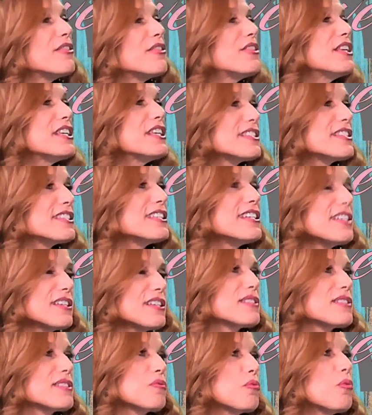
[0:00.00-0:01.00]
this
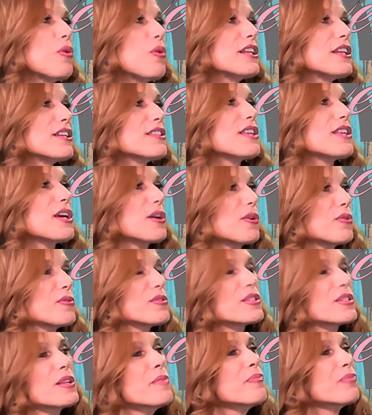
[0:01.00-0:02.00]
is one of
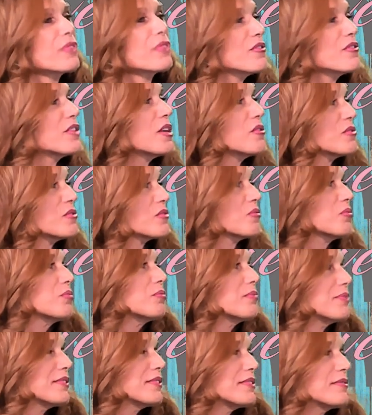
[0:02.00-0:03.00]
those
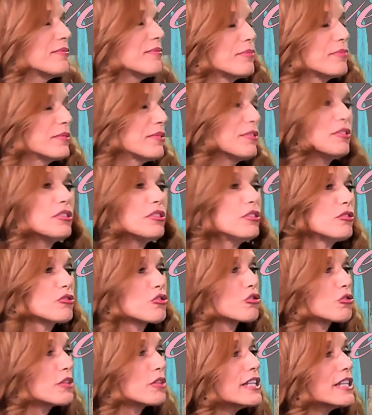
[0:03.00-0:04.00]
the little
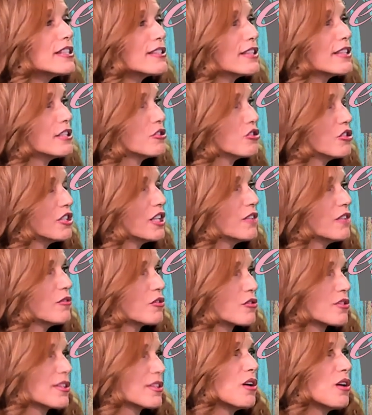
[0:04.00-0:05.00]
treats that you give
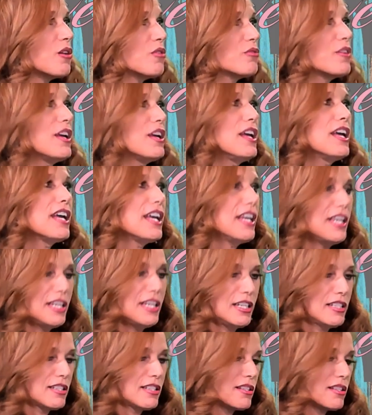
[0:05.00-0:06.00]
yourself.
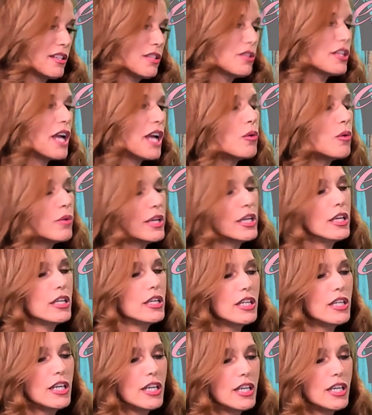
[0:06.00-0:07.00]
And so you go
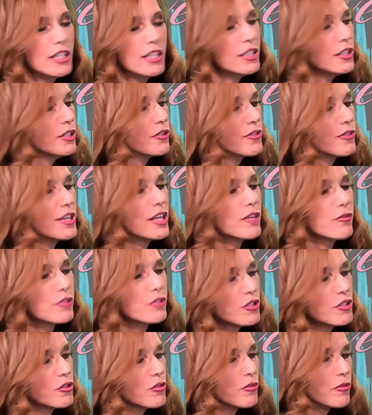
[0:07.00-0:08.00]
in, you're there for
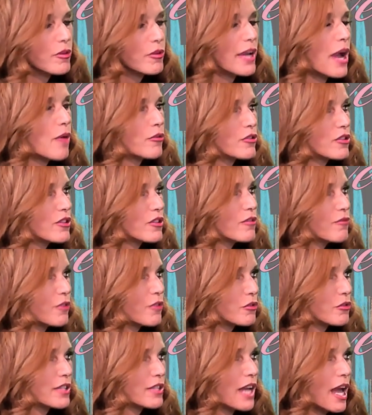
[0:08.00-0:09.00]
2 or 3 hours the
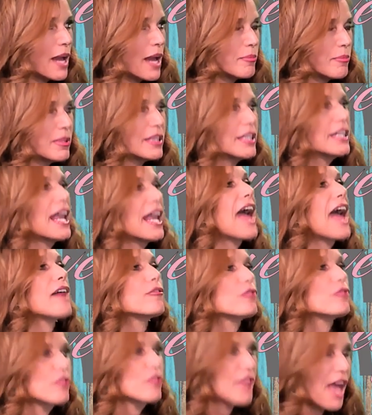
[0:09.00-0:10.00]
first time, but then
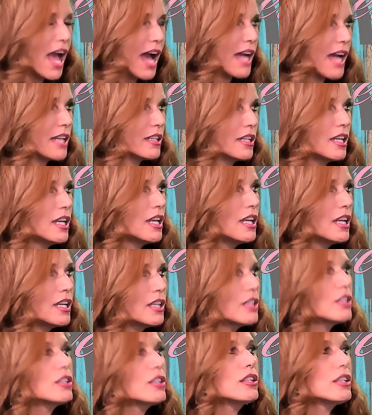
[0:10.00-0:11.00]
after that,
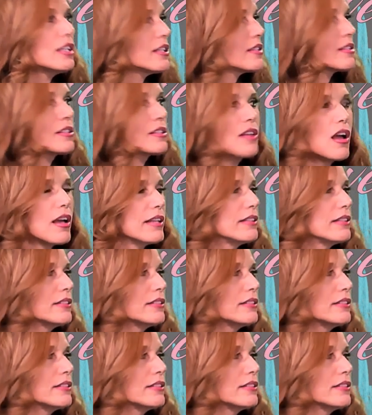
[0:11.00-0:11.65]
it's not.